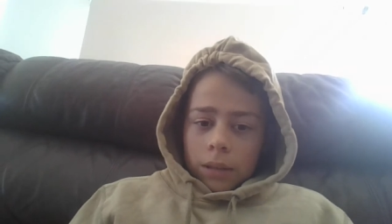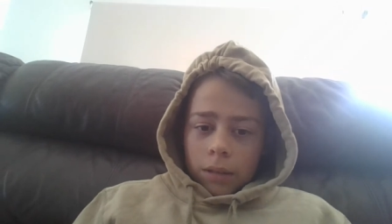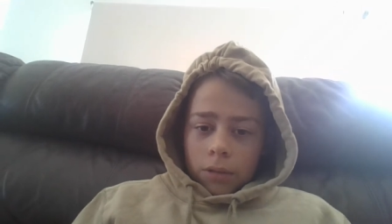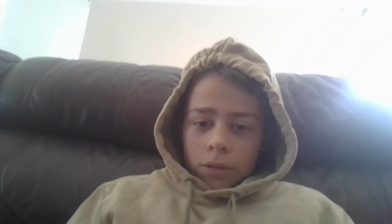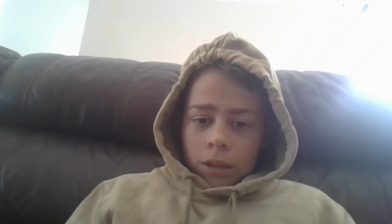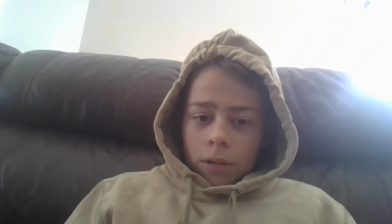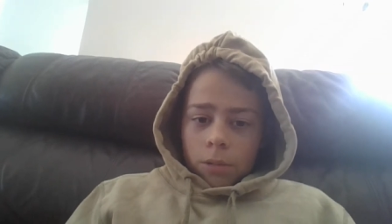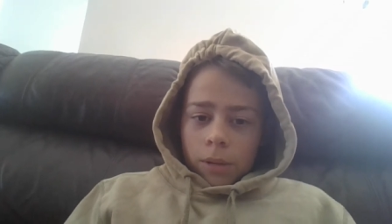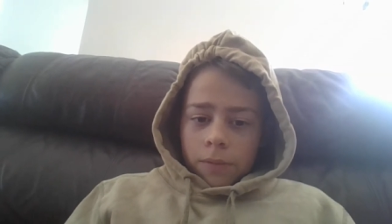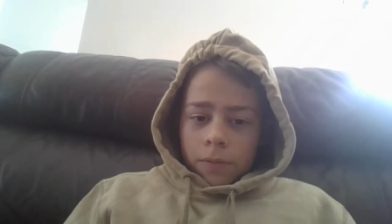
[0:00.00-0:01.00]
Really
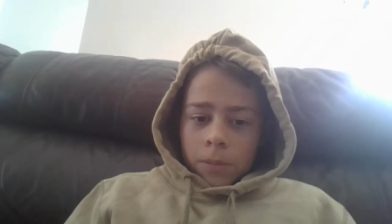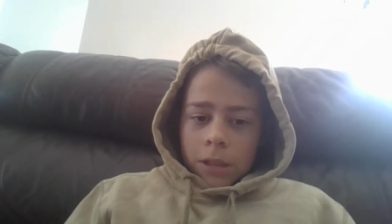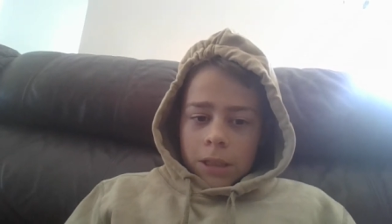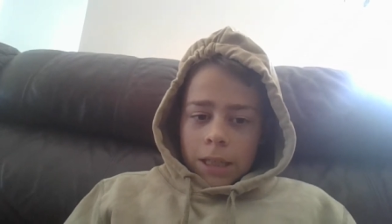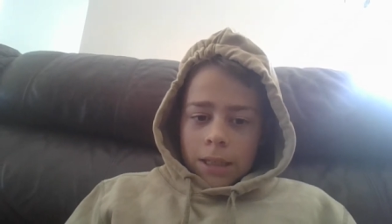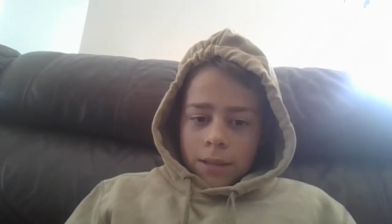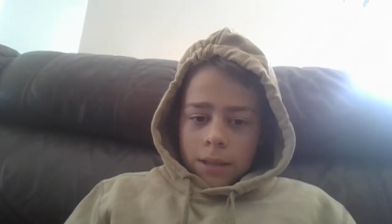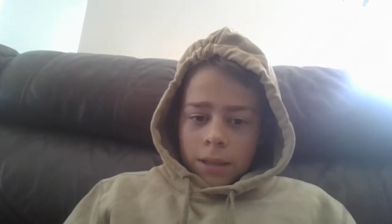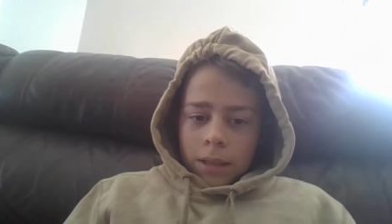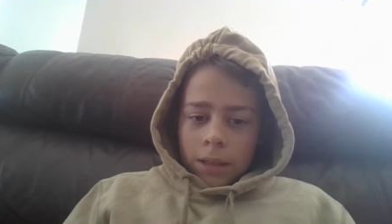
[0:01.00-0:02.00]
good win from the
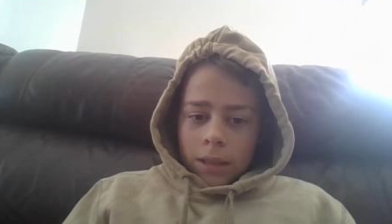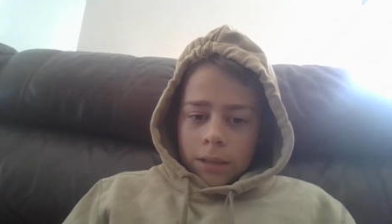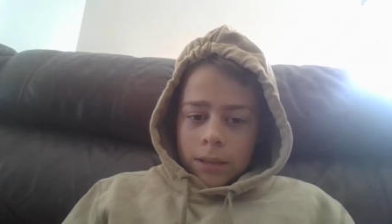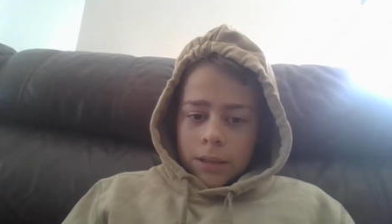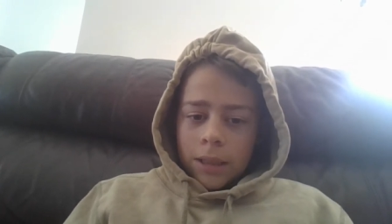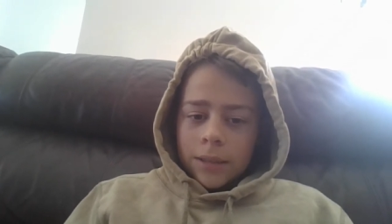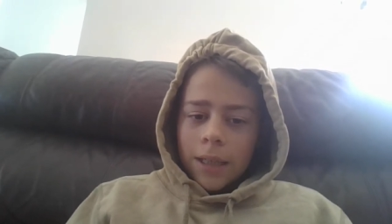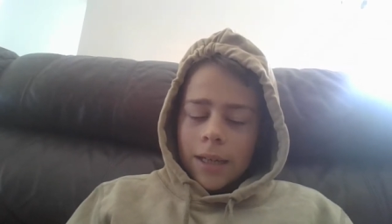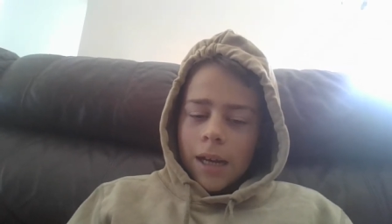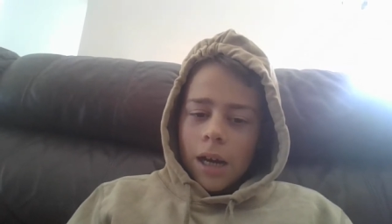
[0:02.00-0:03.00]
D's. Uh,
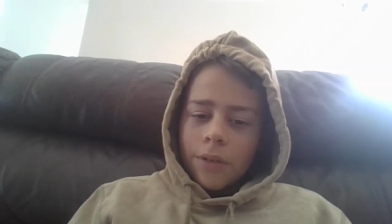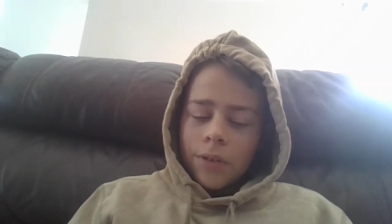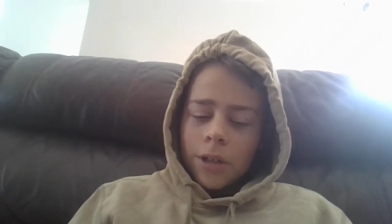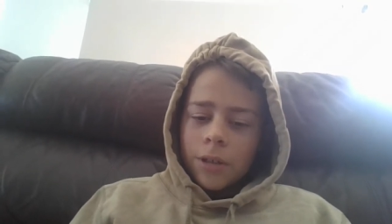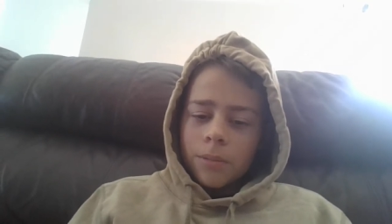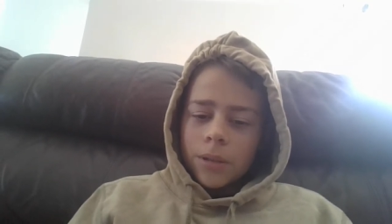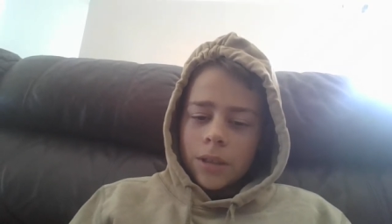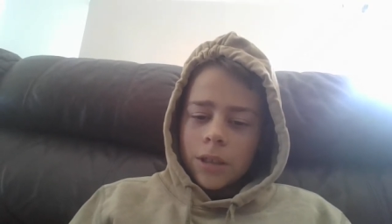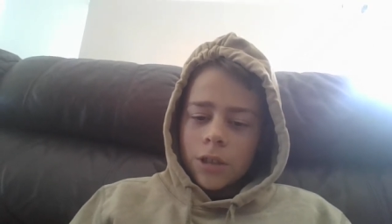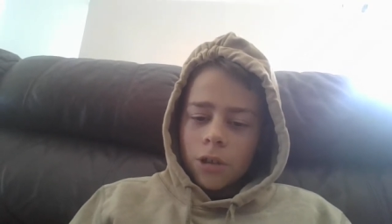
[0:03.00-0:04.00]
Sunday Arvo was
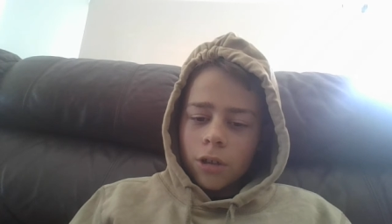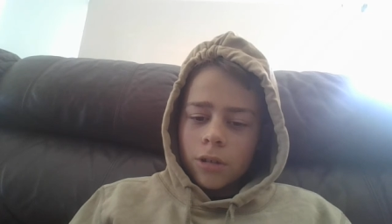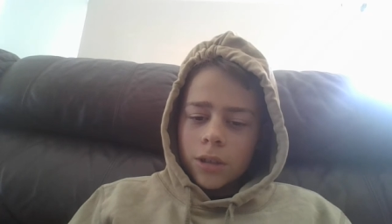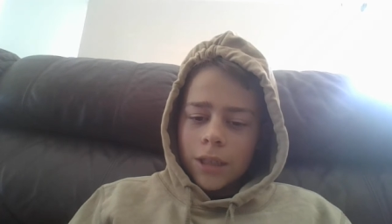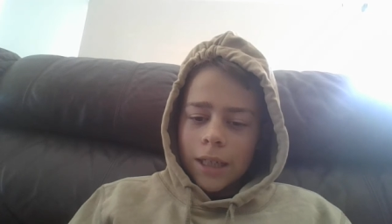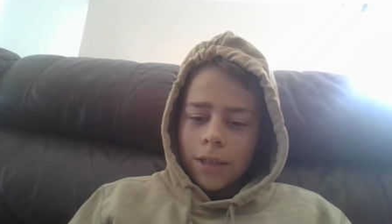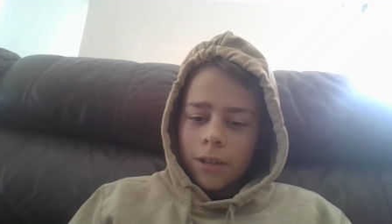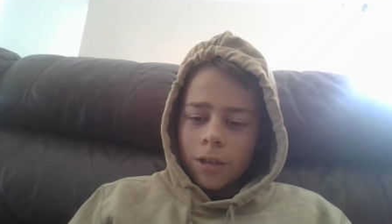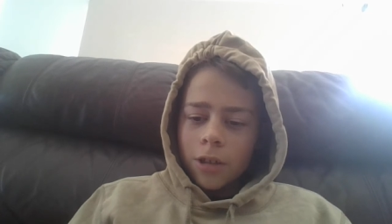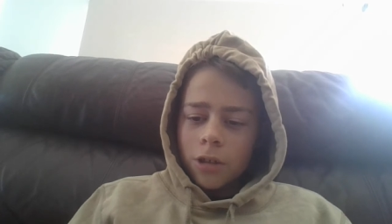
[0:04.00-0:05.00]
the Dons taking
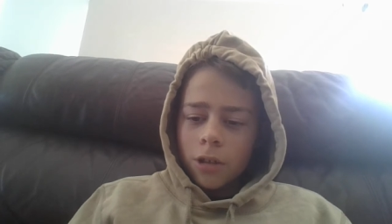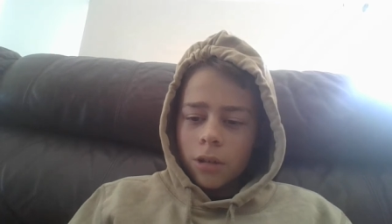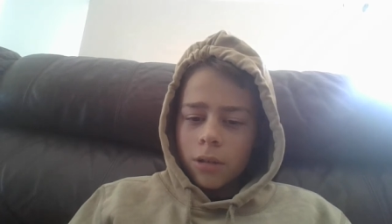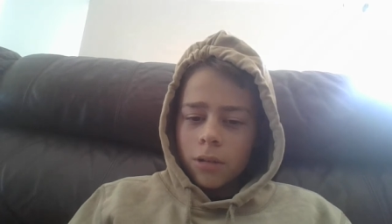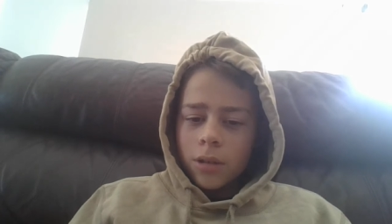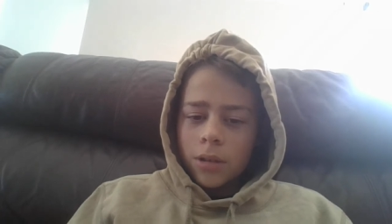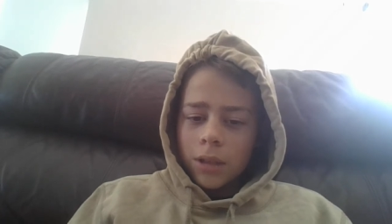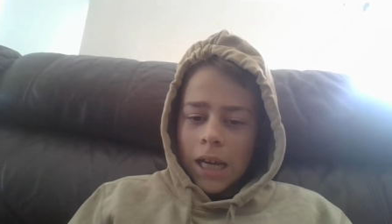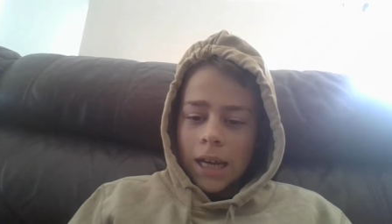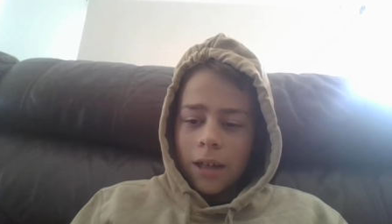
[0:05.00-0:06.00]
on the Dogs.
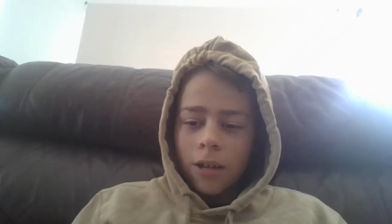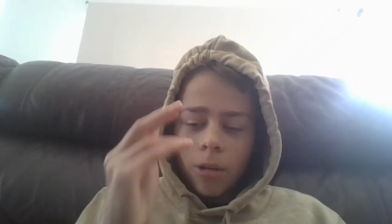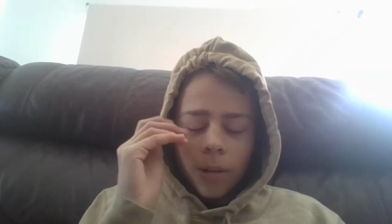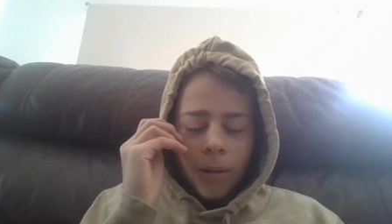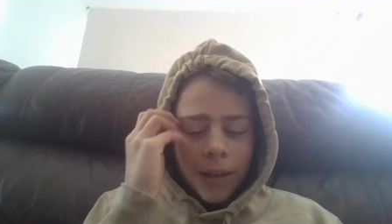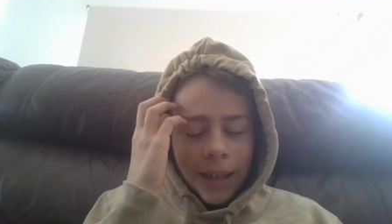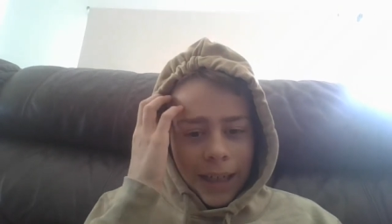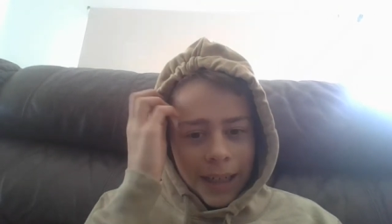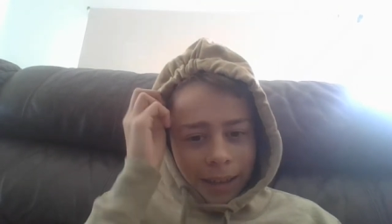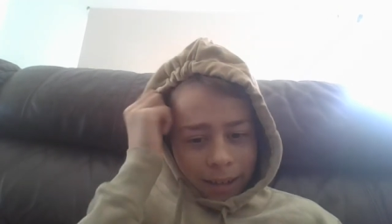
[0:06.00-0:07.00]
Now,
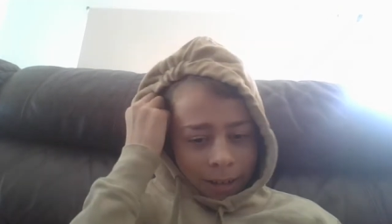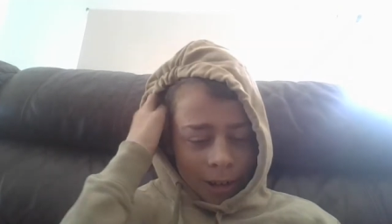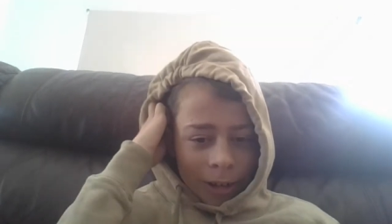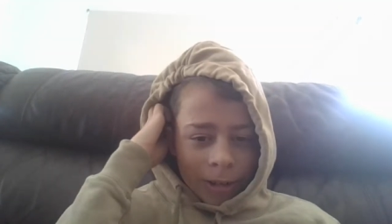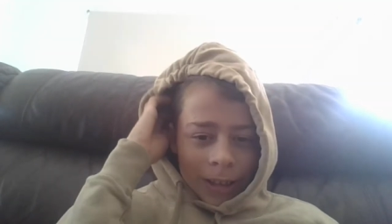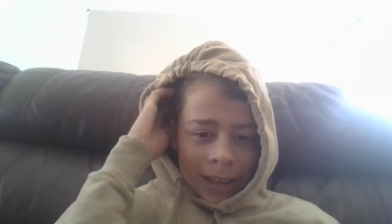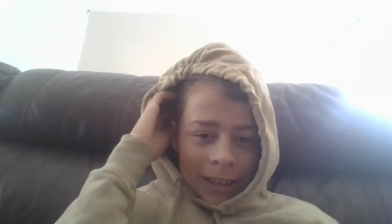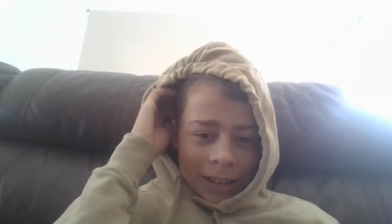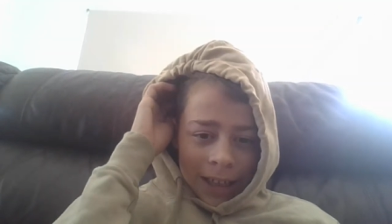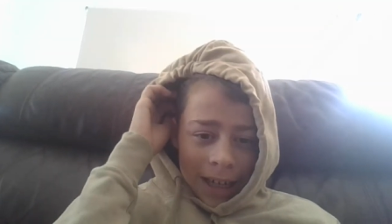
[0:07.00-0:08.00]
I early in
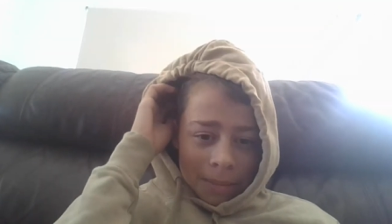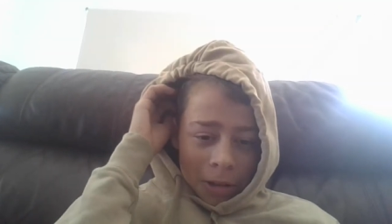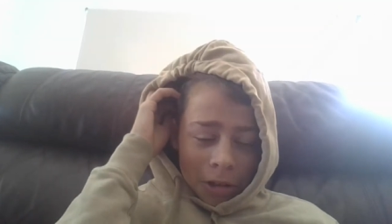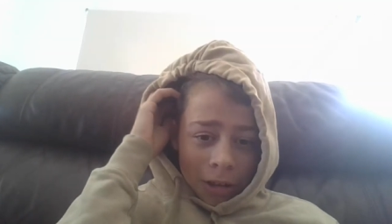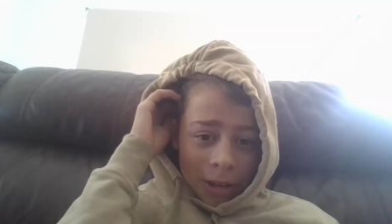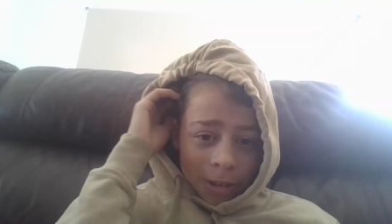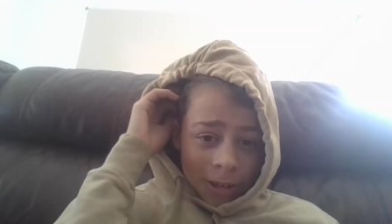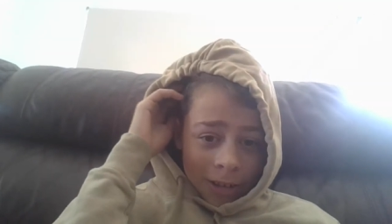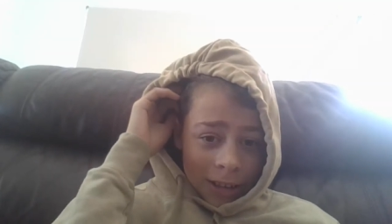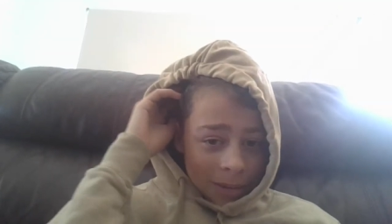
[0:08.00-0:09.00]
this game, I was like,
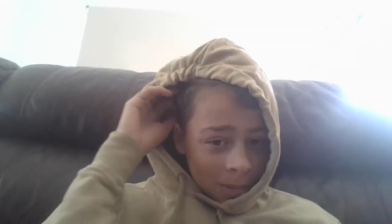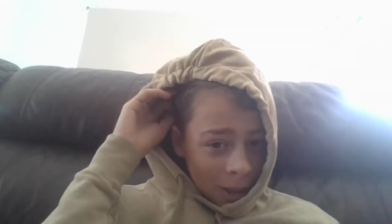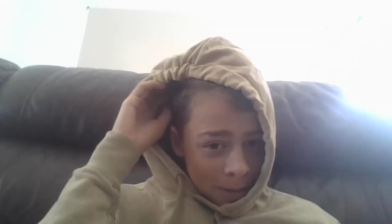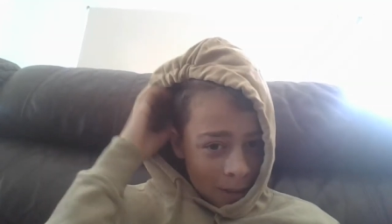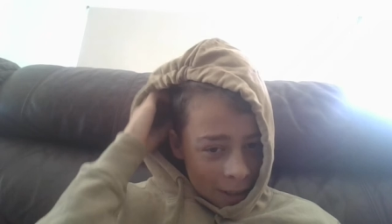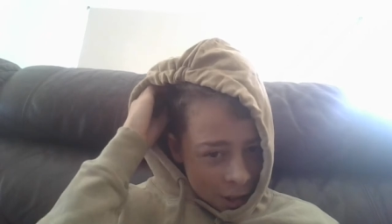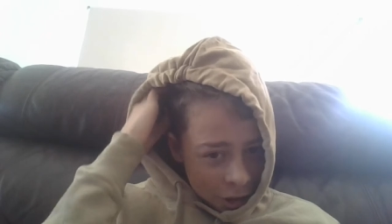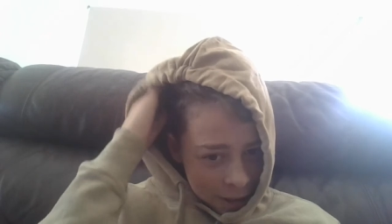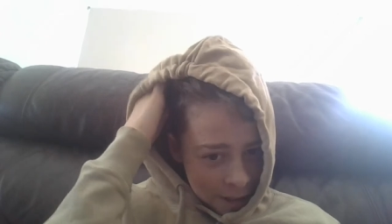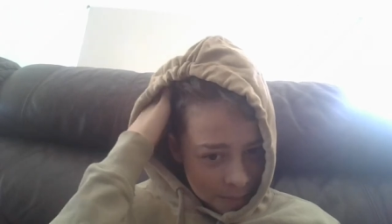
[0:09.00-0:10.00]
oh, this might be the
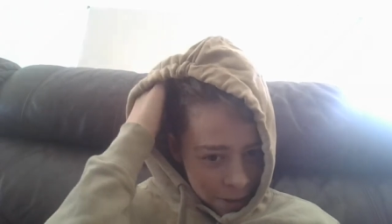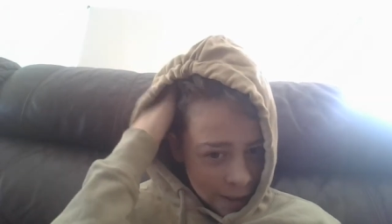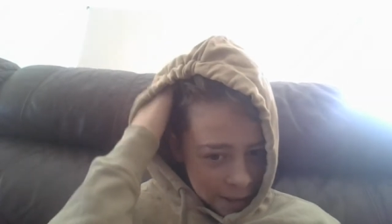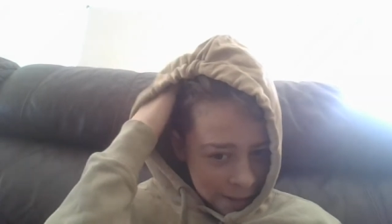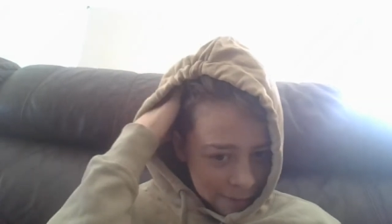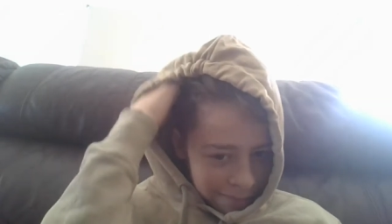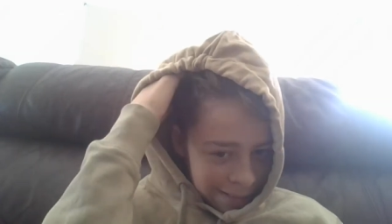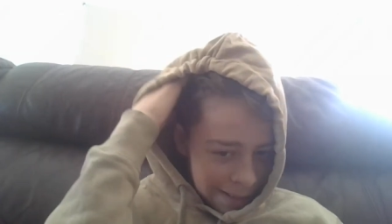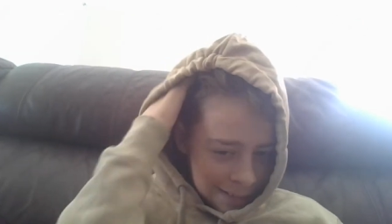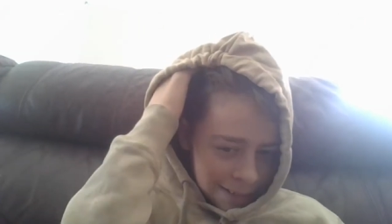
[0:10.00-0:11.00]
drought breaker for
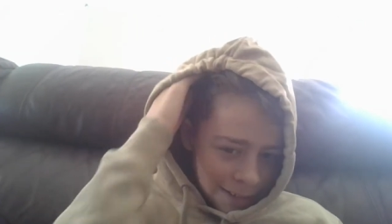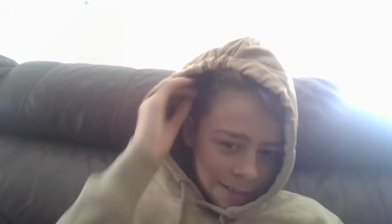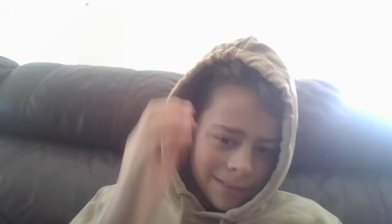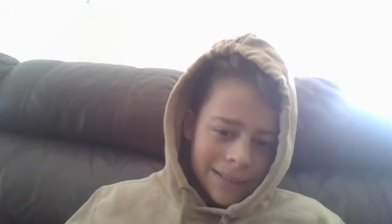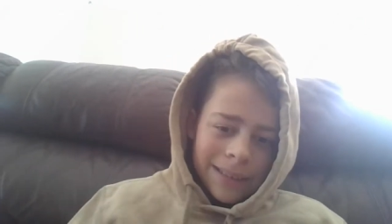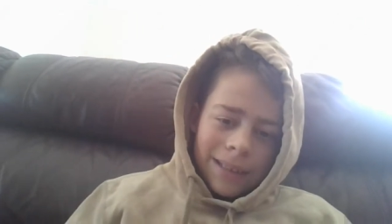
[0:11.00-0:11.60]
Essendon.